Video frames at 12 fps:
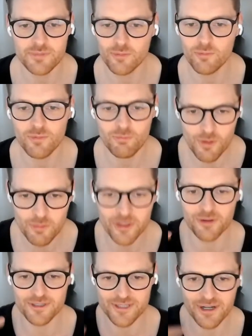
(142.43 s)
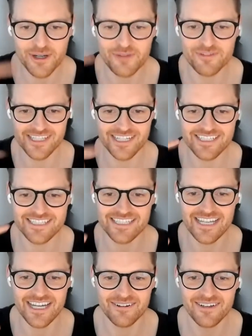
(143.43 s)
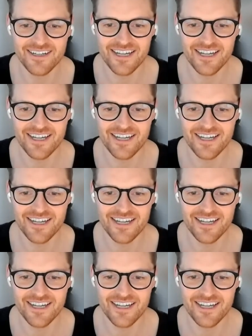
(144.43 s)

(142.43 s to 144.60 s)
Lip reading: But when we go into our conversation now,